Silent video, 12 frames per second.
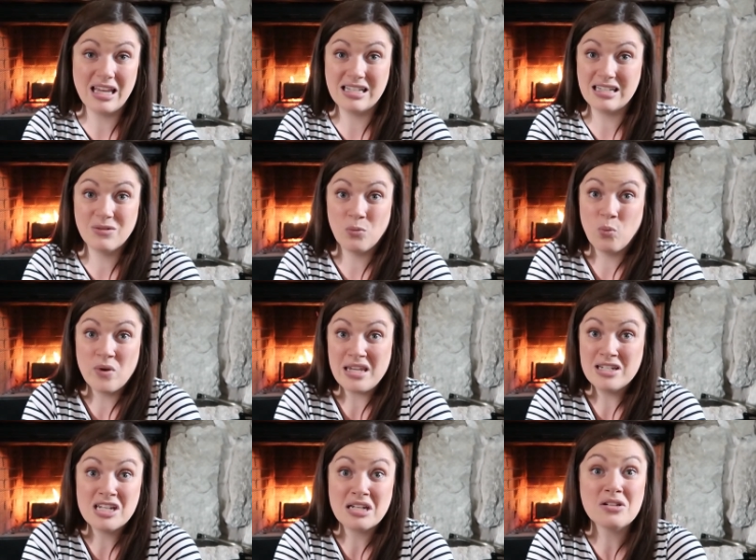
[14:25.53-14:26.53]
it,
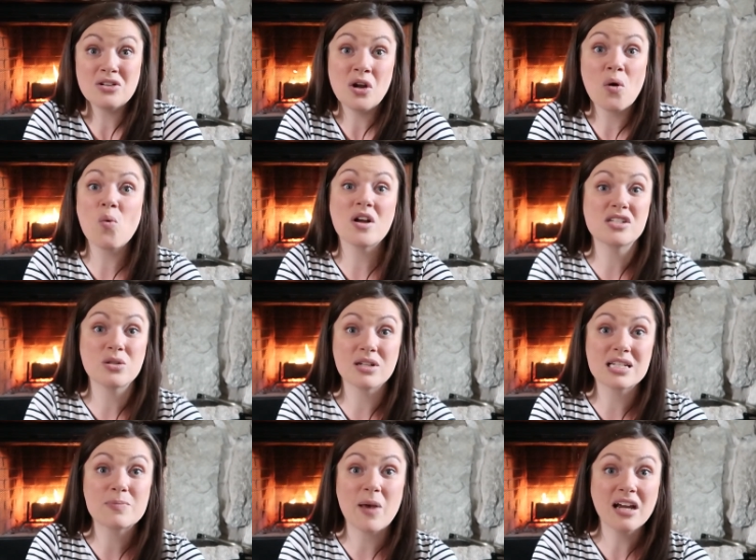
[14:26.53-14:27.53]
we didn't know what to
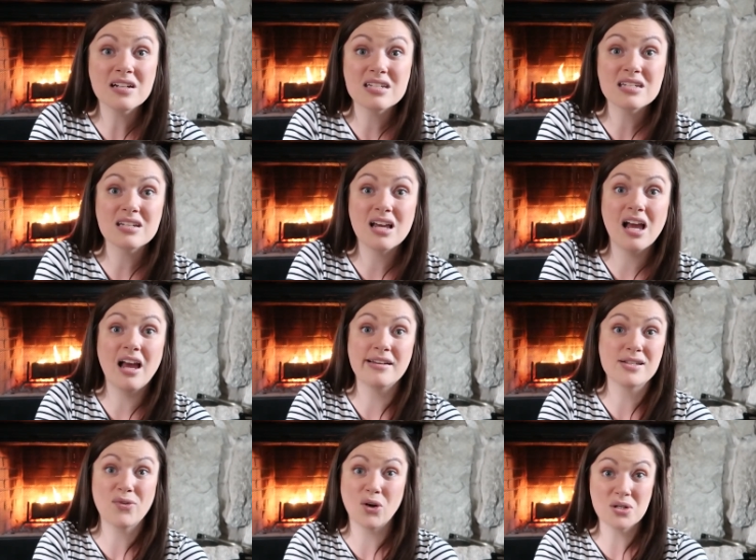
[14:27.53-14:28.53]
expect
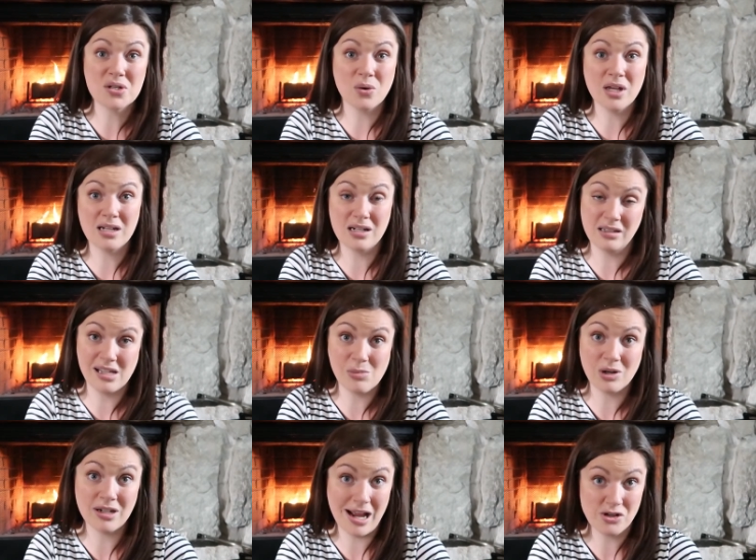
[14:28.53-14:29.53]
as far as going into
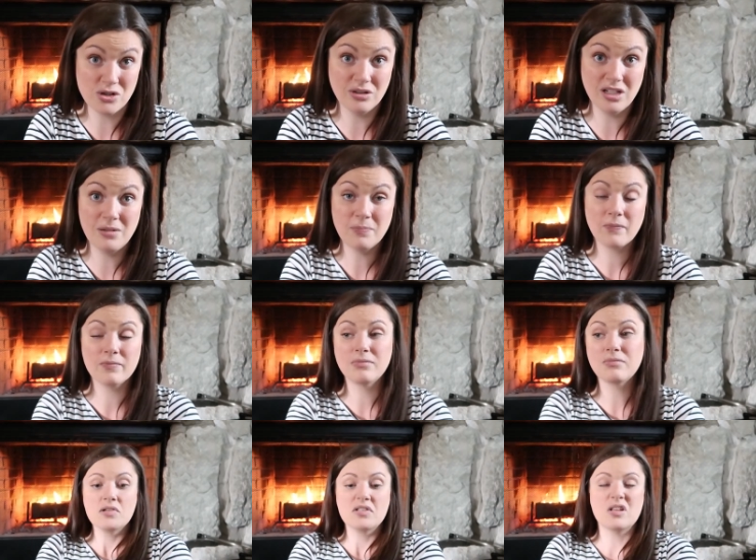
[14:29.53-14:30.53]
labor naturally.
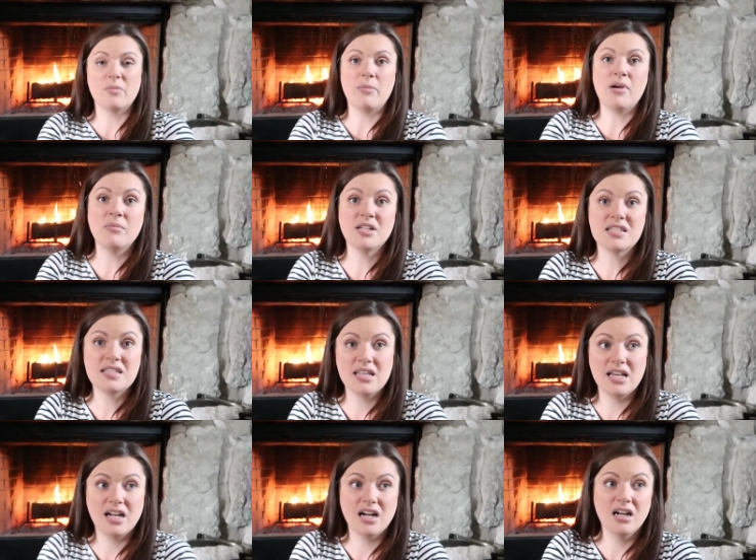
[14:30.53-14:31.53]
So my mom gets
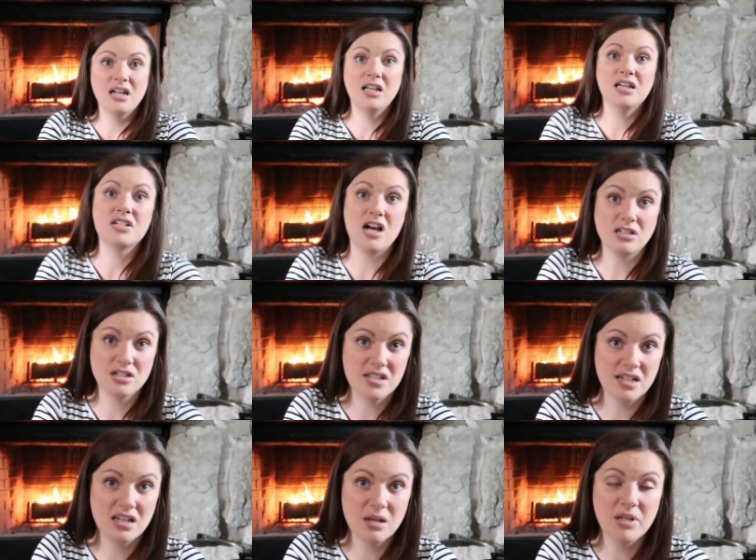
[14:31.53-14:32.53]
there, doctor
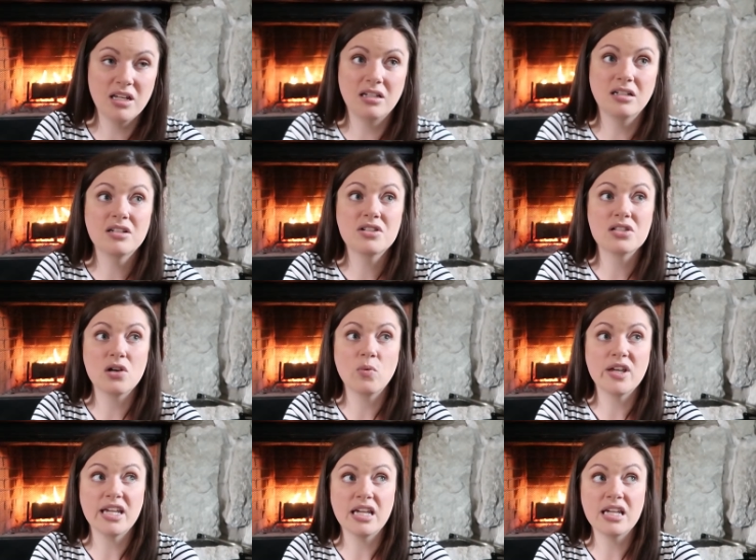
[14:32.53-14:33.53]
said to come in. So
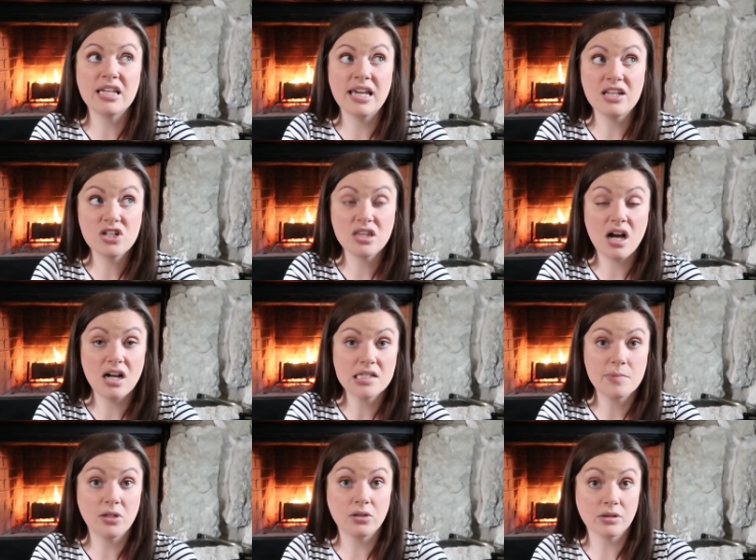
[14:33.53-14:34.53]
we get to the
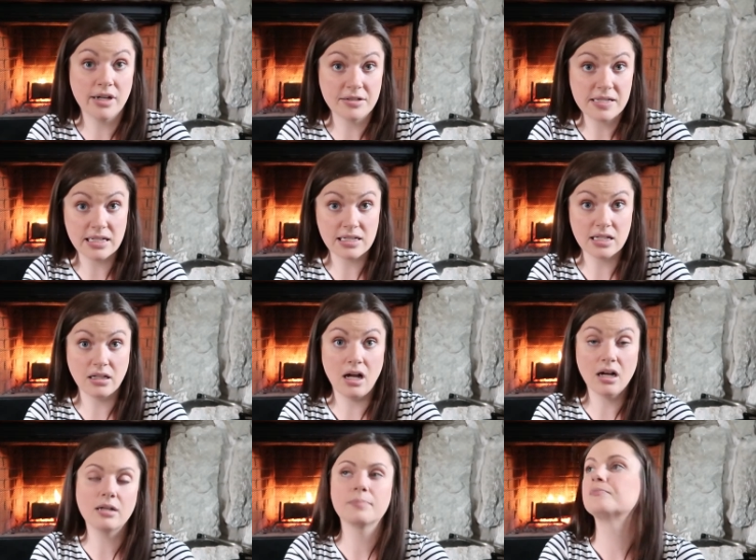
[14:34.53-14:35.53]
hospital around six
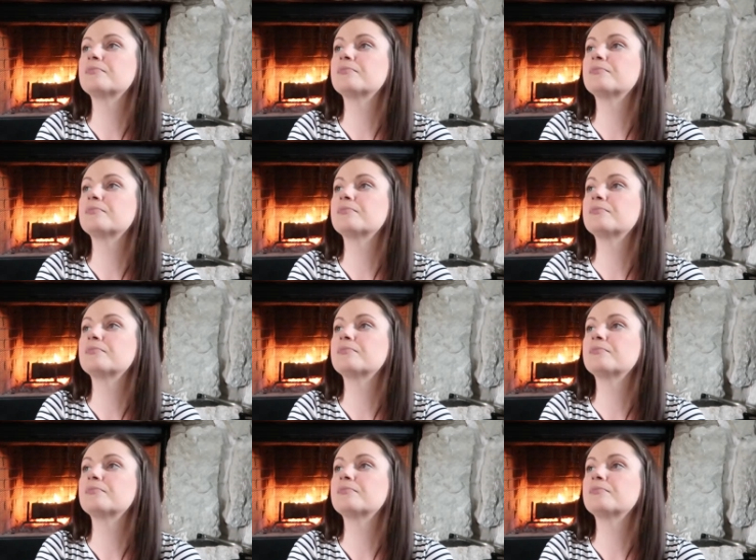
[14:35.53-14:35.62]
o'clock.